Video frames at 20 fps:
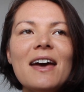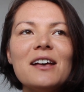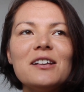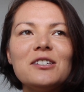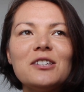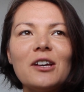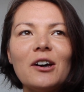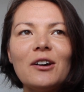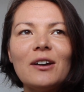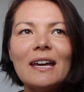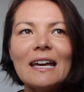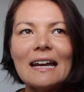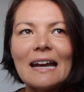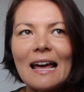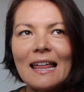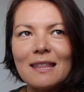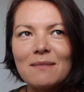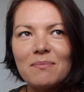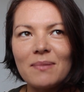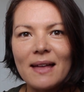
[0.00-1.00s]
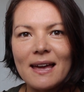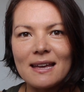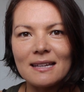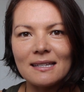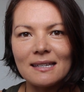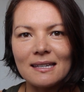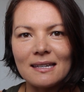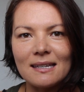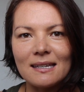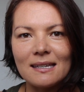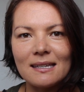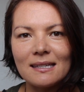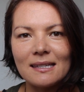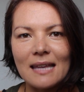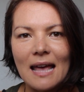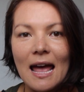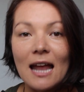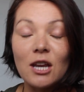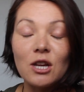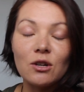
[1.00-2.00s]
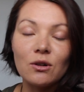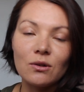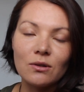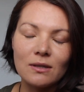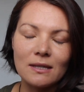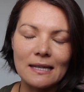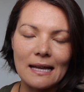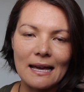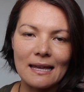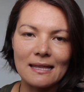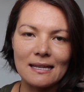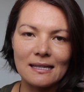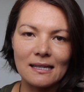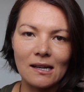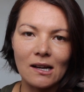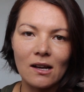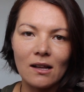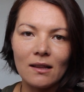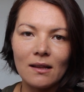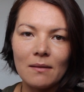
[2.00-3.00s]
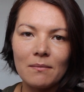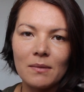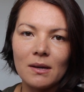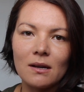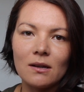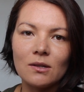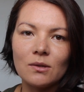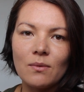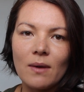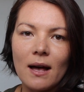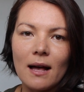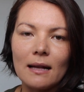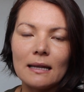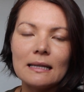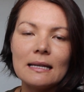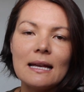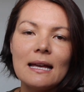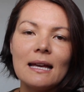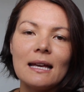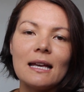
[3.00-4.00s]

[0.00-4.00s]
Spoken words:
So in other places, and you could say this in Colombia as well,